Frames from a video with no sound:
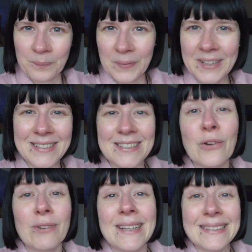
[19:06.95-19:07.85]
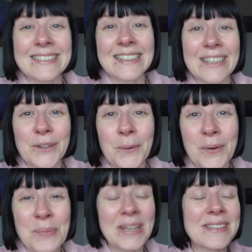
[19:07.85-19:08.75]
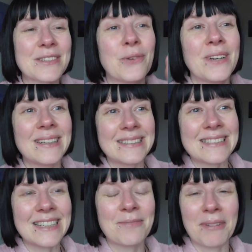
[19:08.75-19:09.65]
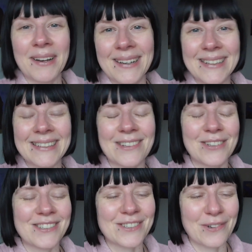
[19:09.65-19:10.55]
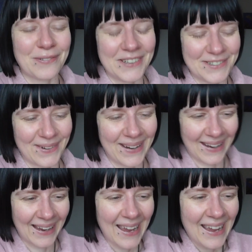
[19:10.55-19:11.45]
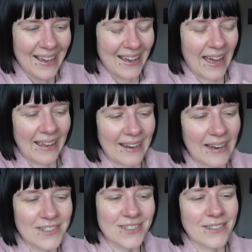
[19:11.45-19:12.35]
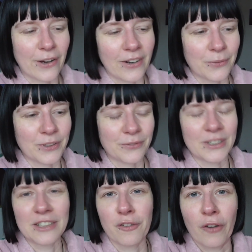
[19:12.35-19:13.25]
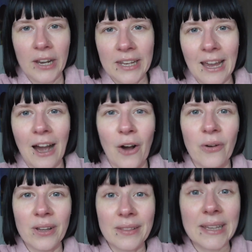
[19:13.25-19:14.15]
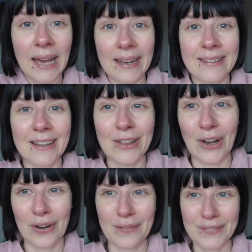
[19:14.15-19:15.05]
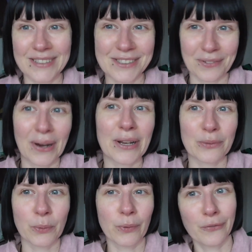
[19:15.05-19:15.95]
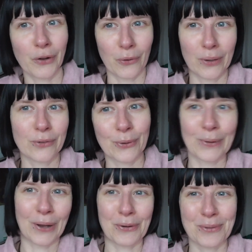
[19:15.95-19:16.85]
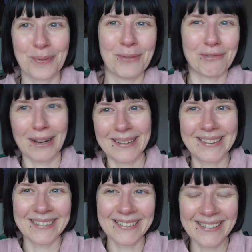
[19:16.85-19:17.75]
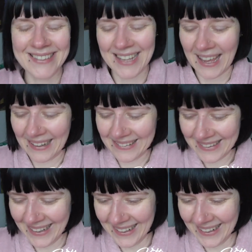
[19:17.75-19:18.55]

but it's so realistic, you know what I mean? It's so realistic, but it's also so frustrating. And I just thought it was really funny how in the end a lot of these dragons we were following turned out to be radicals. And